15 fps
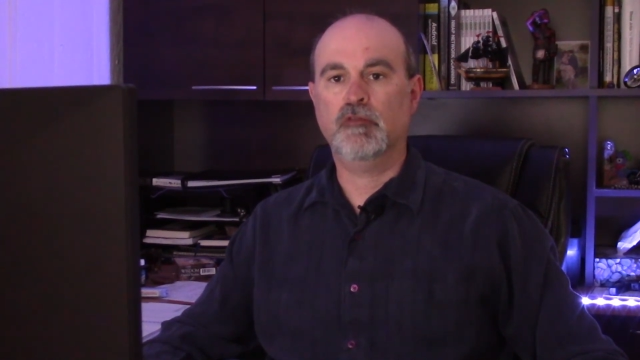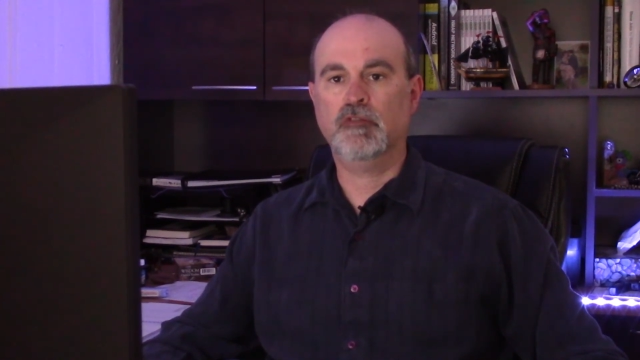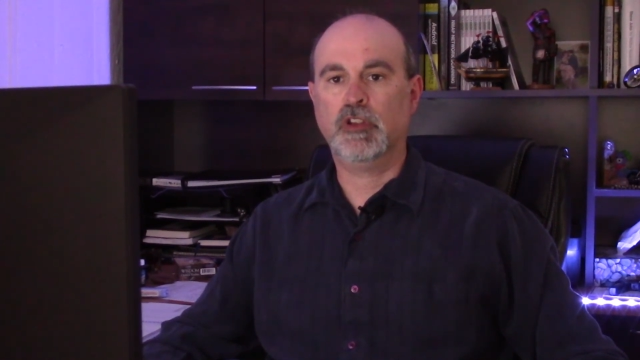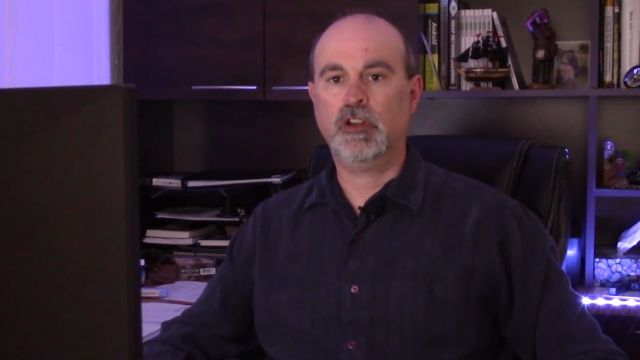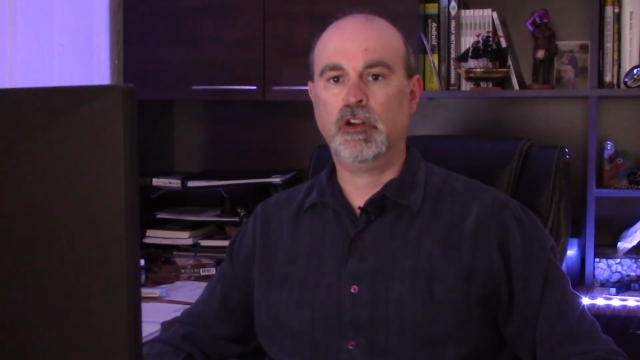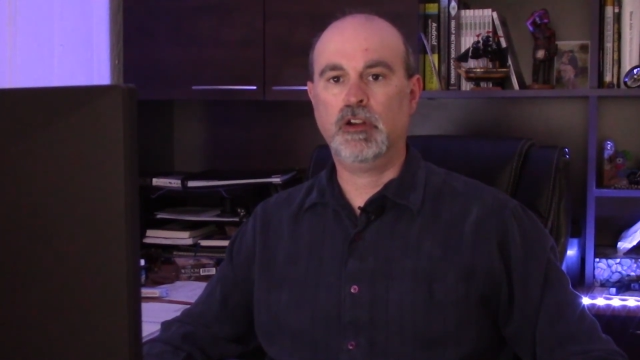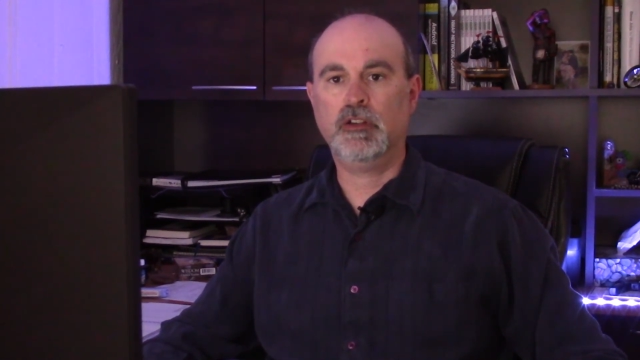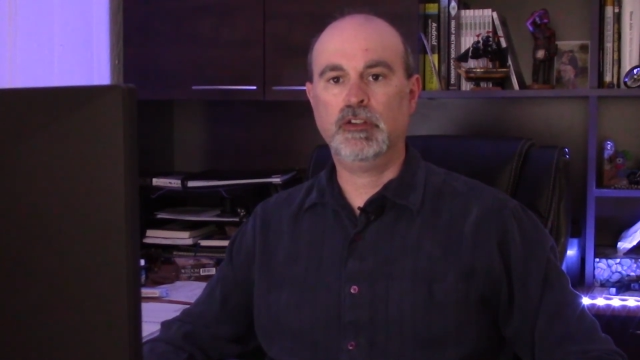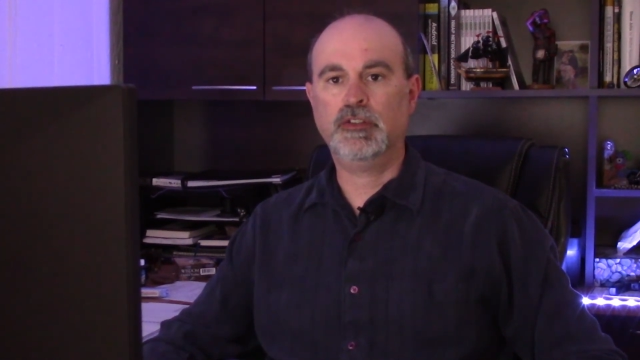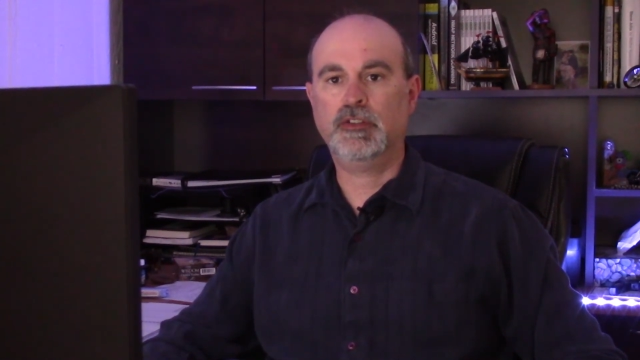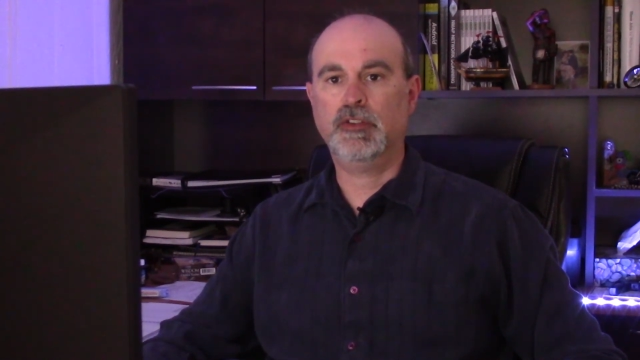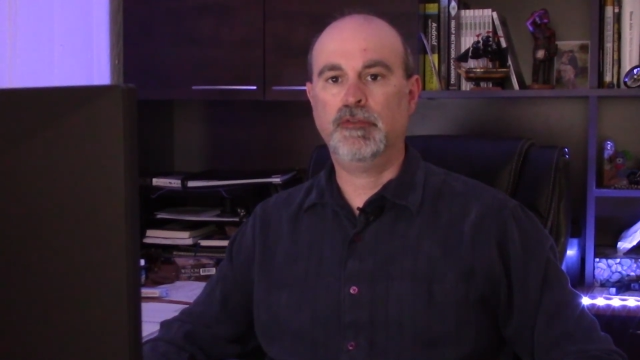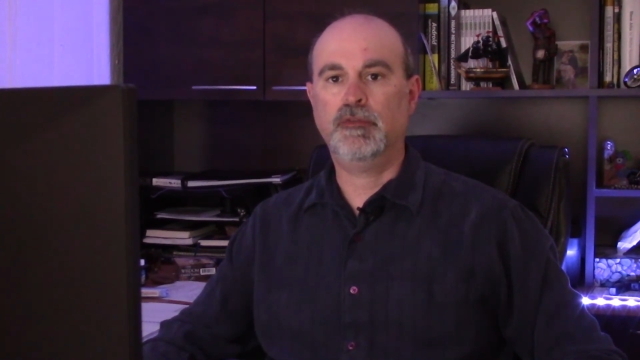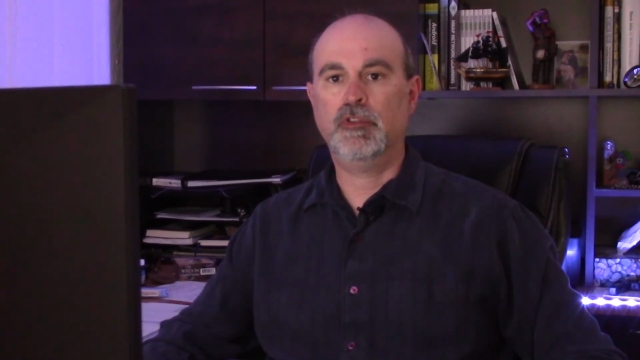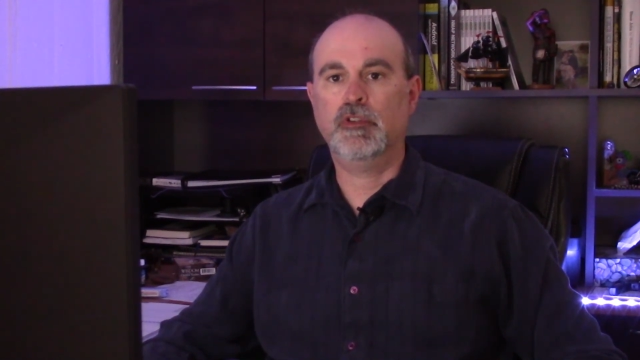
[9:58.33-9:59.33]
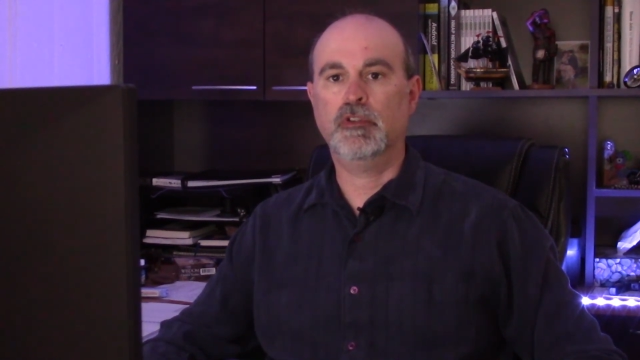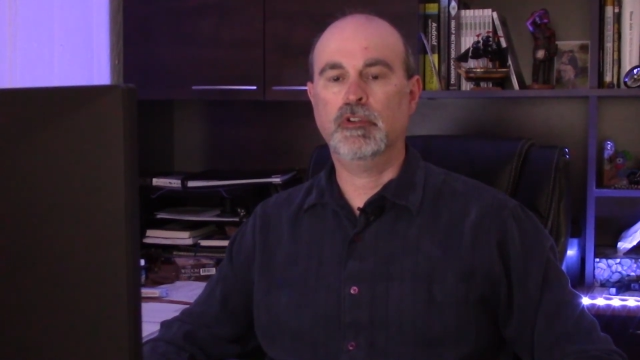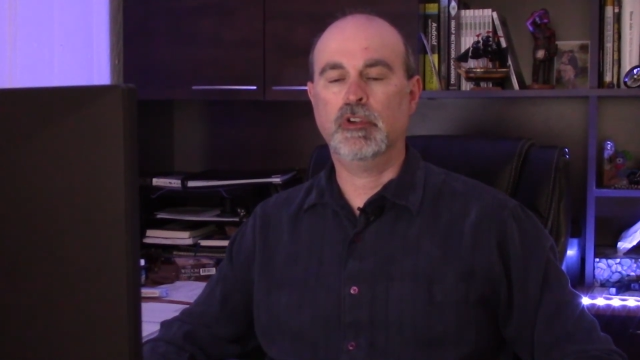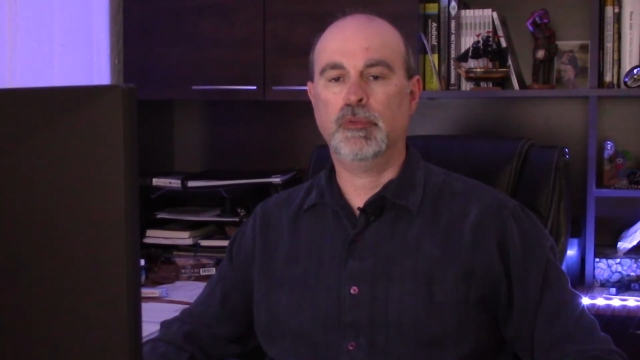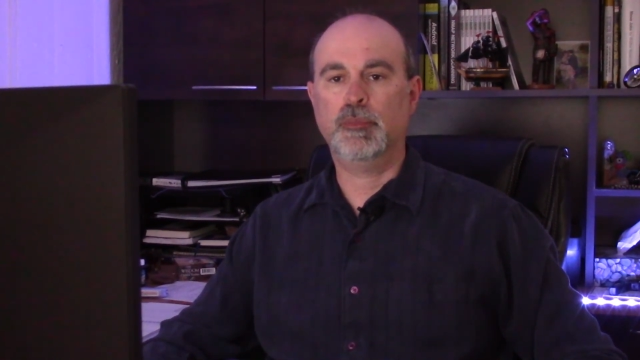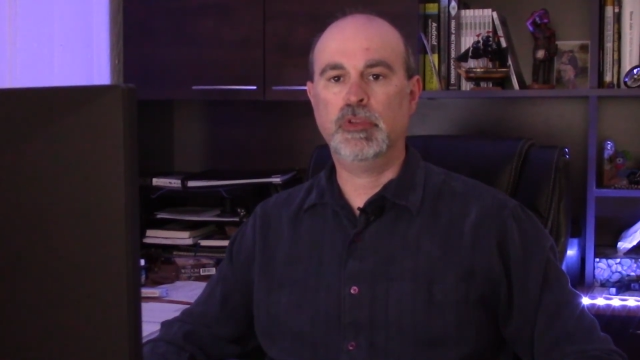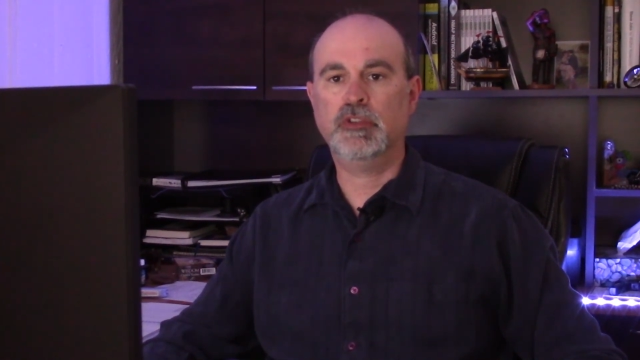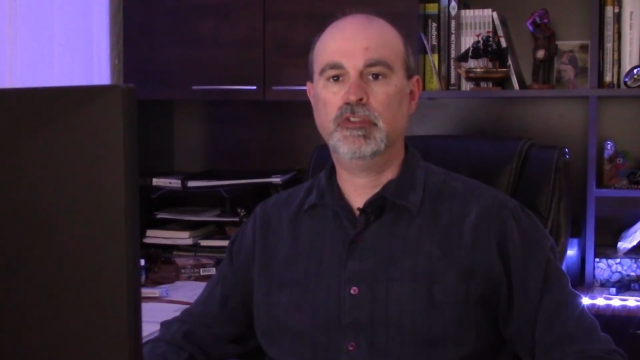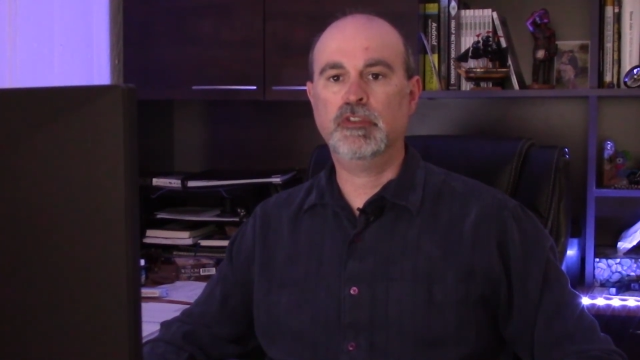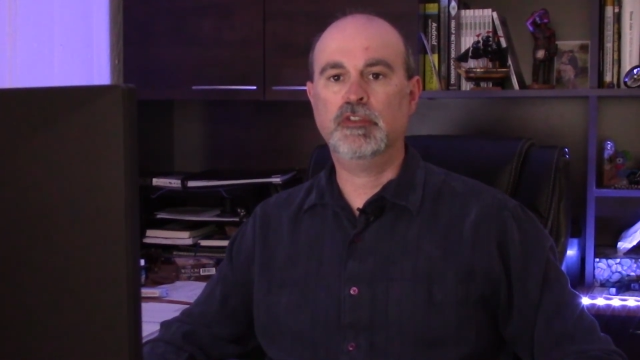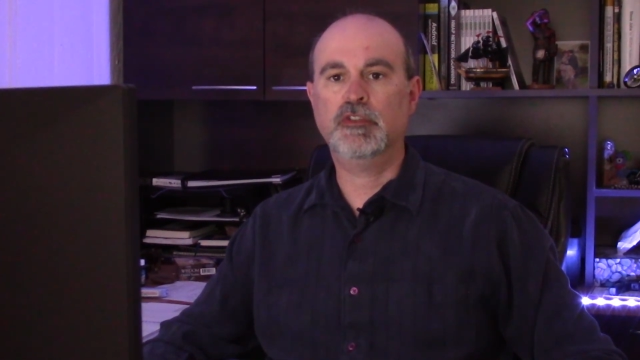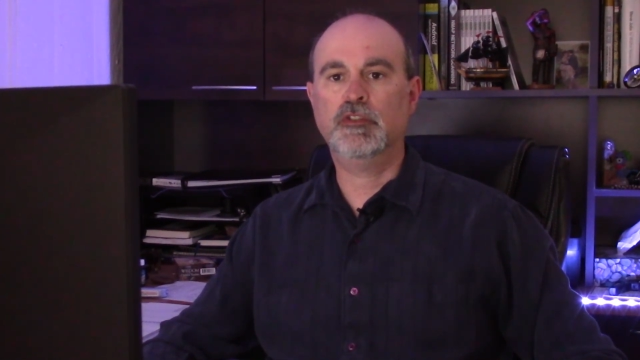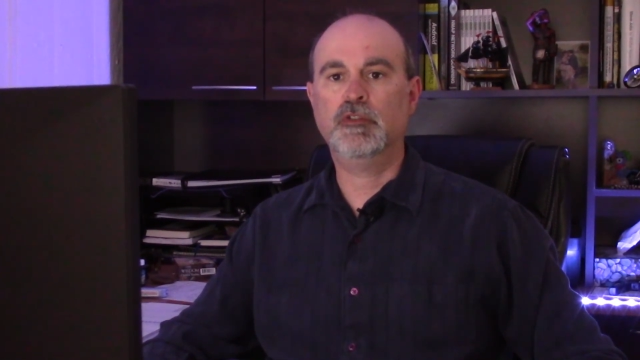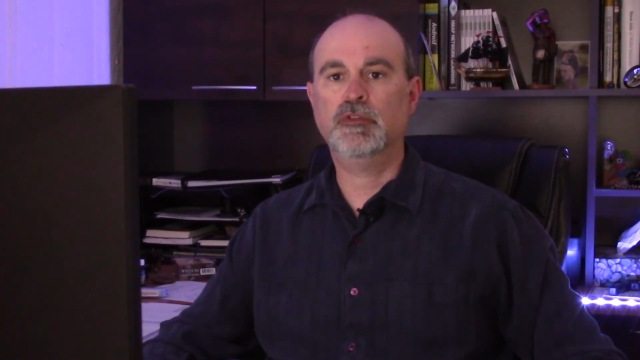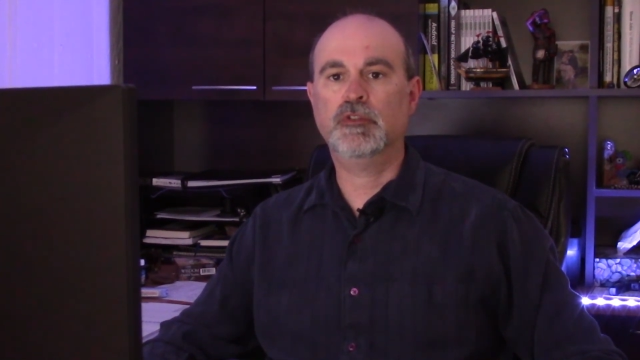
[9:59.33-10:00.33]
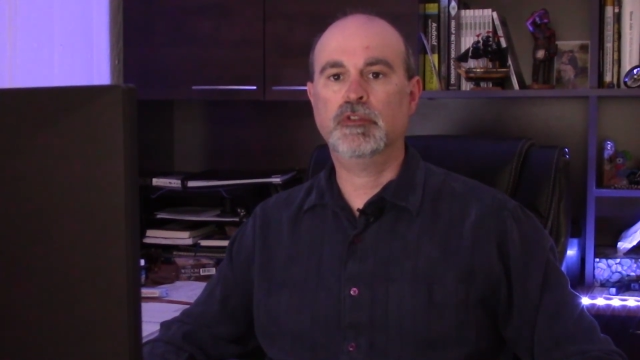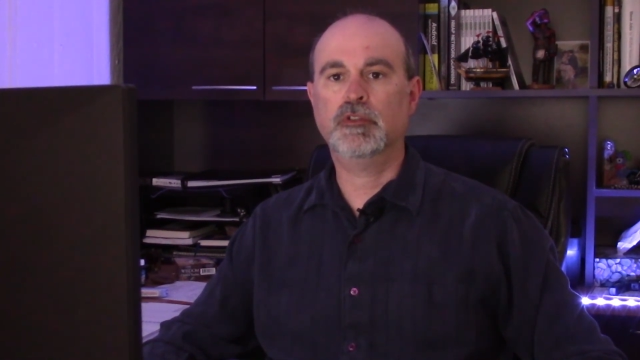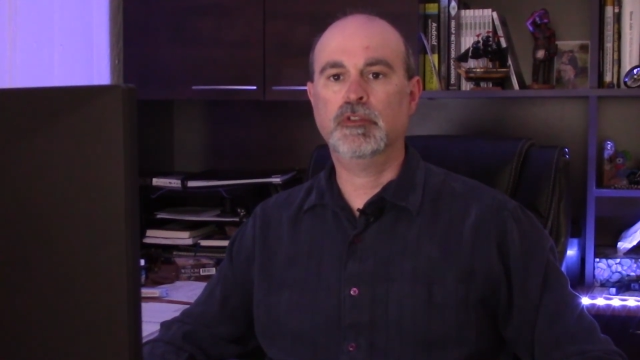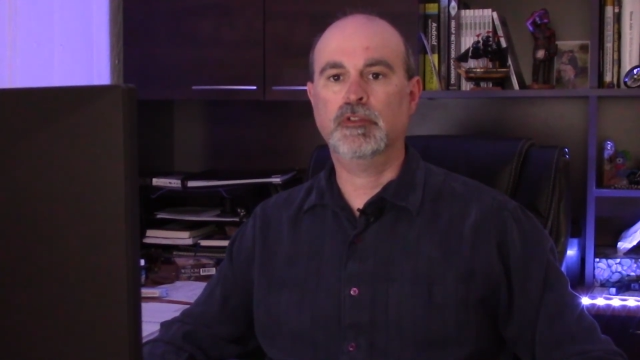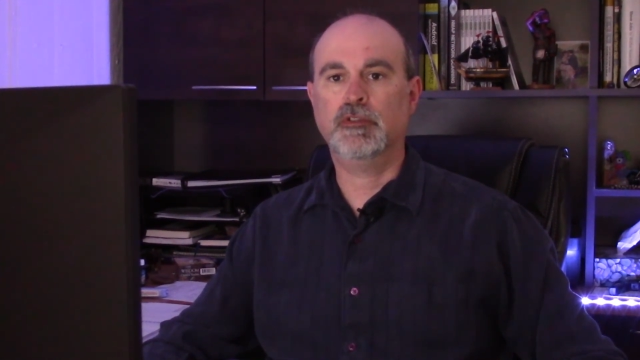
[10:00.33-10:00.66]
regardless if you're a business user